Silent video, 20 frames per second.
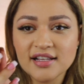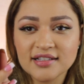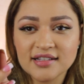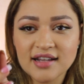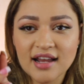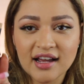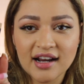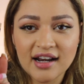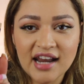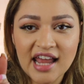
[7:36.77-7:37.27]
It's
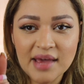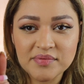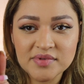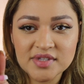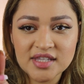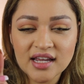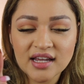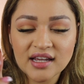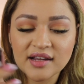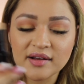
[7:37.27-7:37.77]
like a
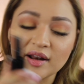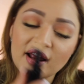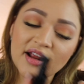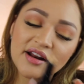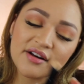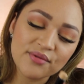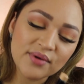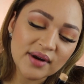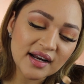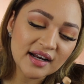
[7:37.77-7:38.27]
lipstick, and
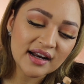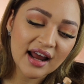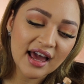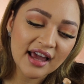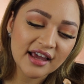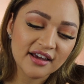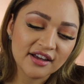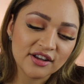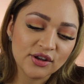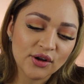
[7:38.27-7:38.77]
I really
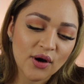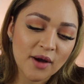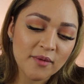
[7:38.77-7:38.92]
like it though.